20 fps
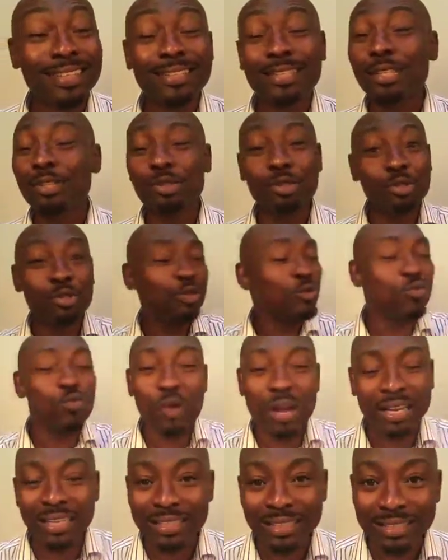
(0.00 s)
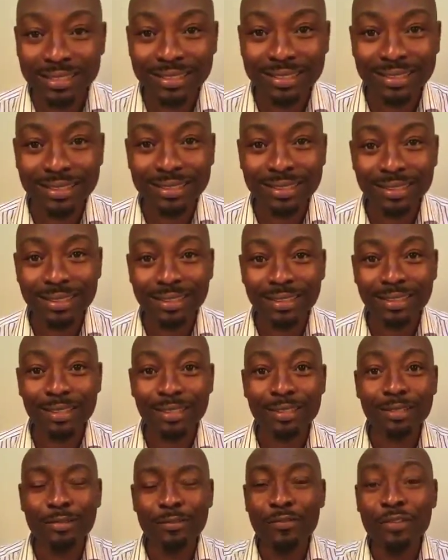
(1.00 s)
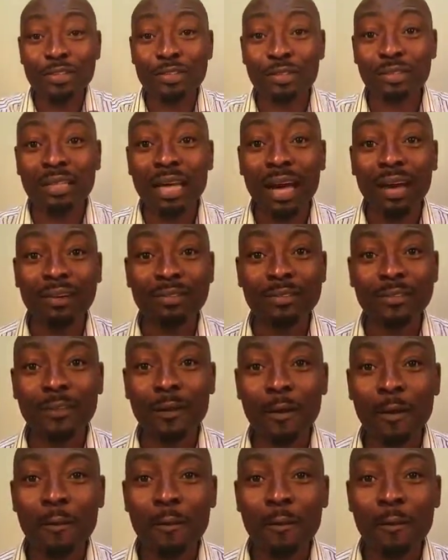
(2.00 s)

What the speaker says: The juju wind fizzled out.